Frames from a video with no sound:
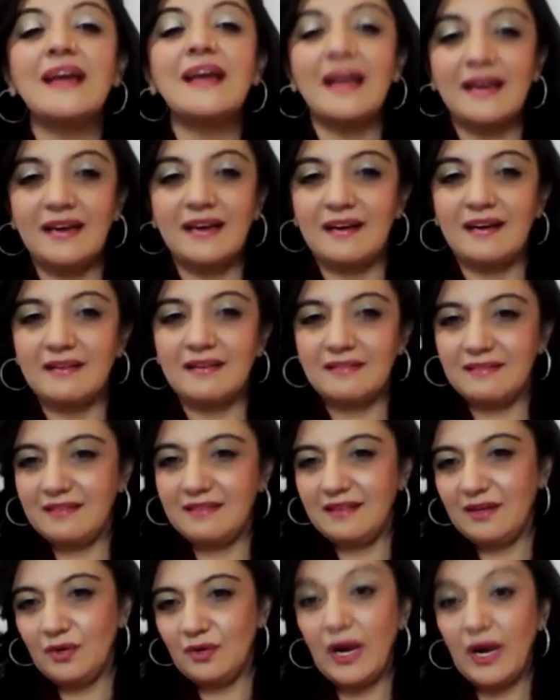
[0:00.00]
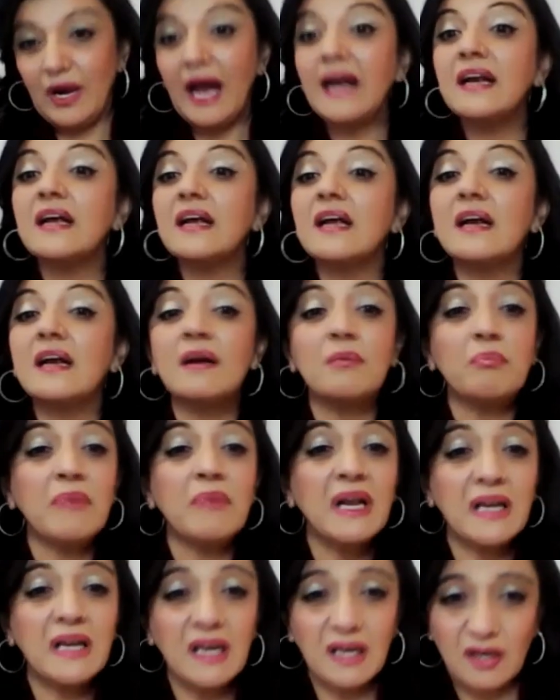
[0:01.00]
Kenya, and in
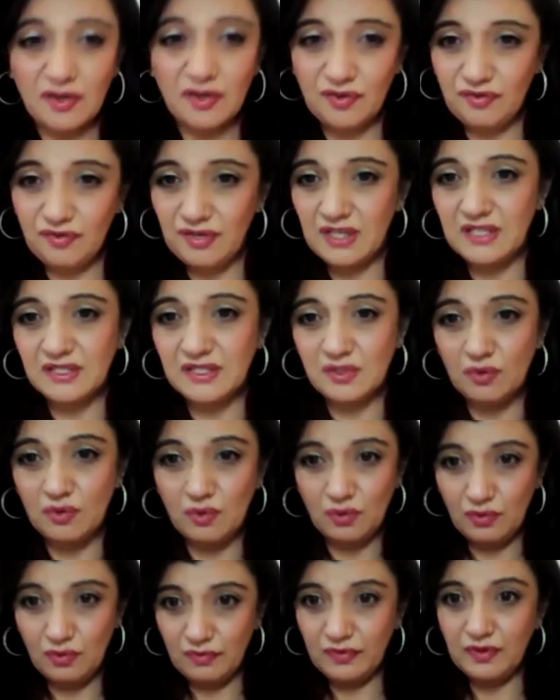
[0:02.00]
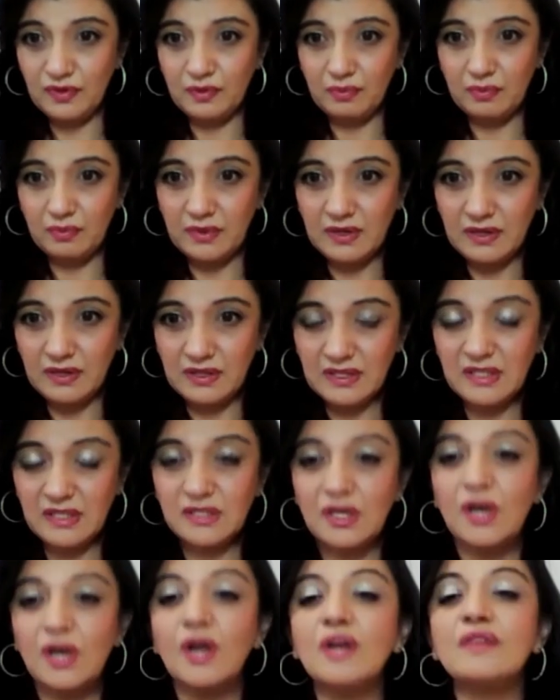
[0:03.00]
many countries all over the world, there's
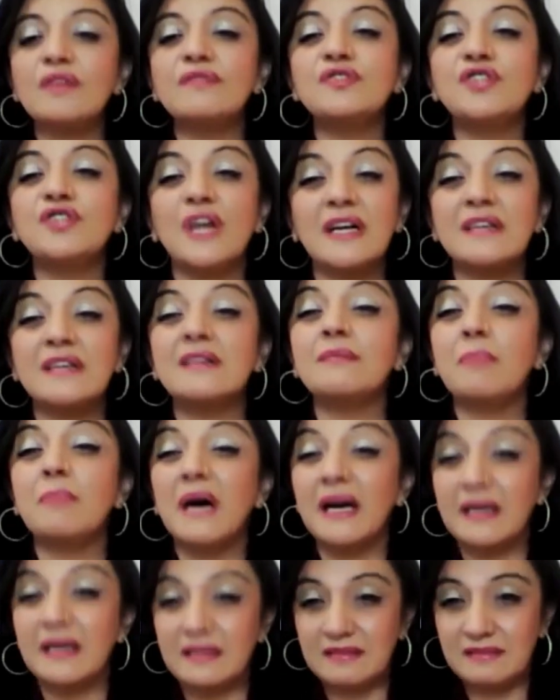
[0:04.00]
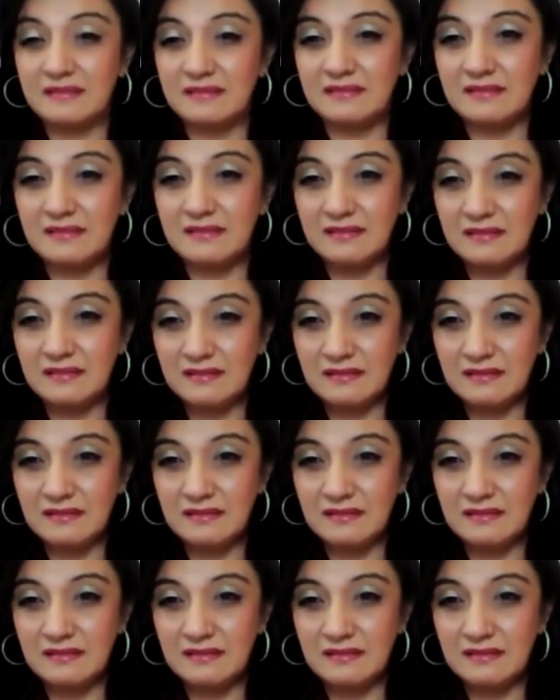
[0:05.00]
a lot of gender bias